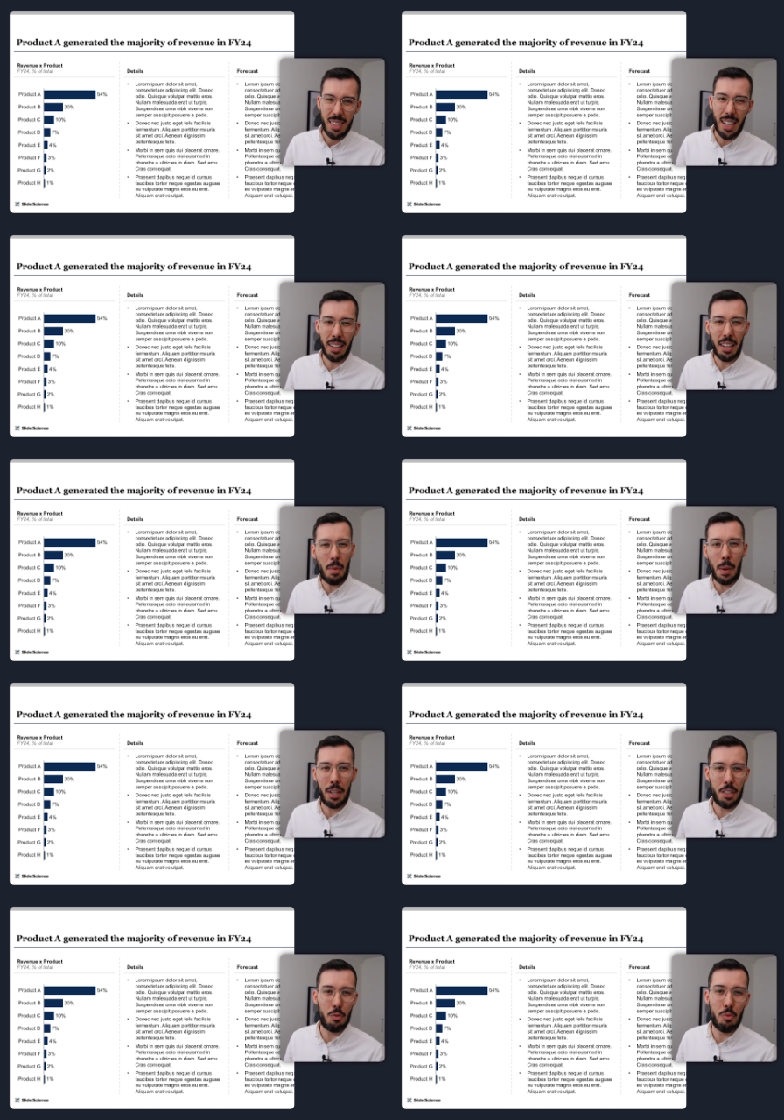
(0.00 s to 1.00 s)
Technically maybe
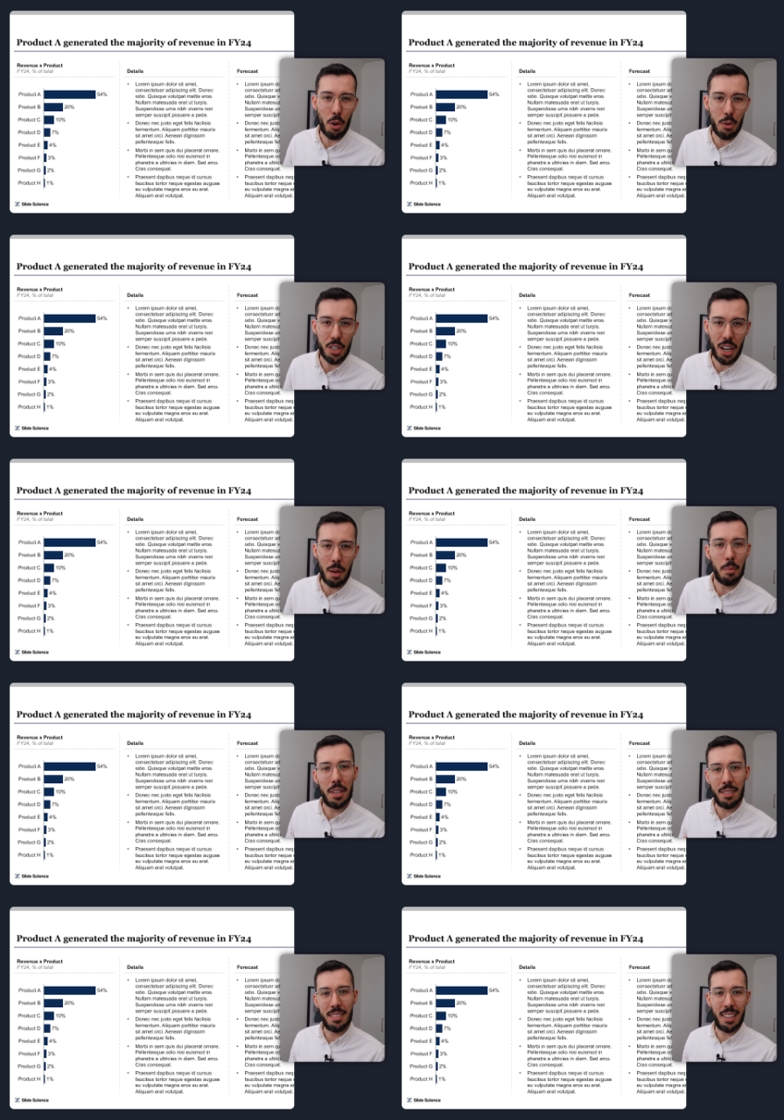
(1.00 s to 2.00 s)
it's a row chart,
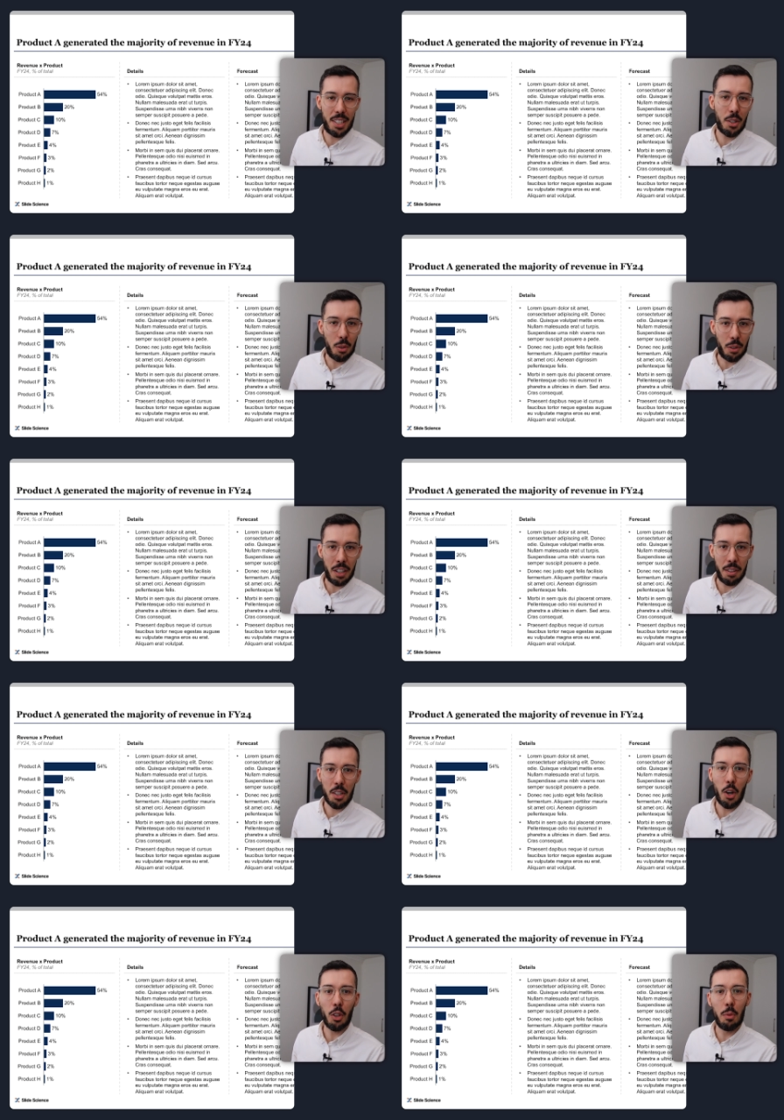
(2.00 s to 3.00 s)
but let's call it a
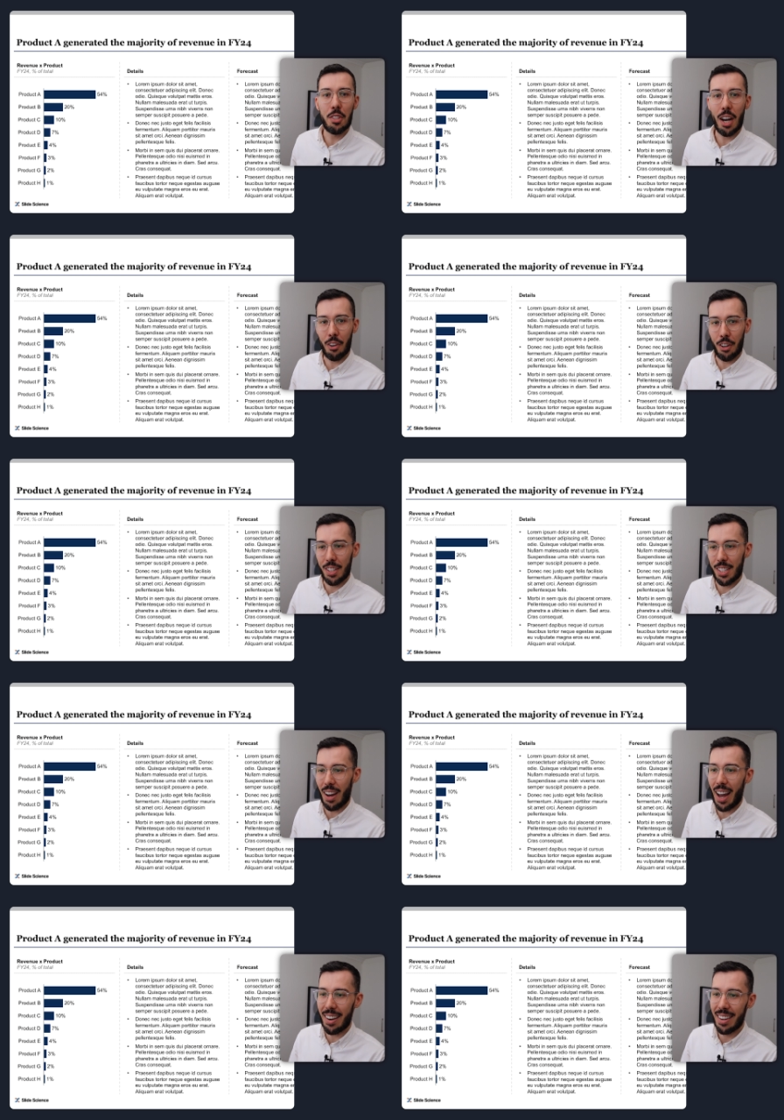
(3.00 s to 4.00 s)
column chart on its
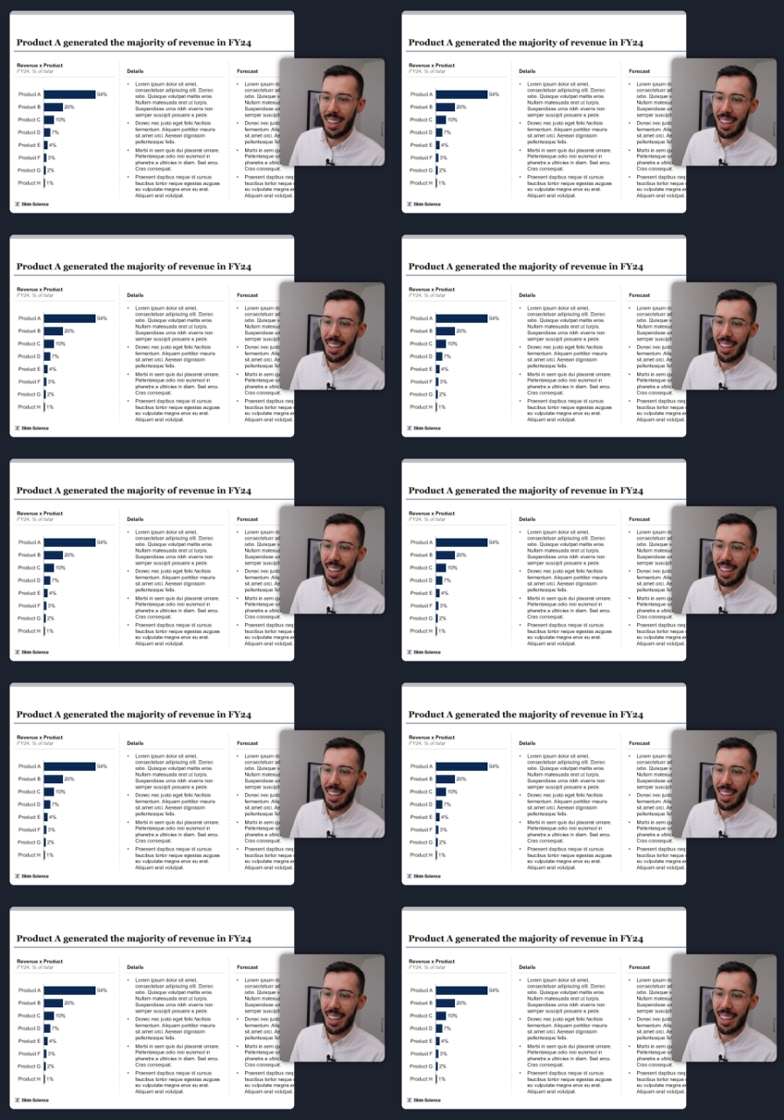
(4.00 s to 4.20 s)
side.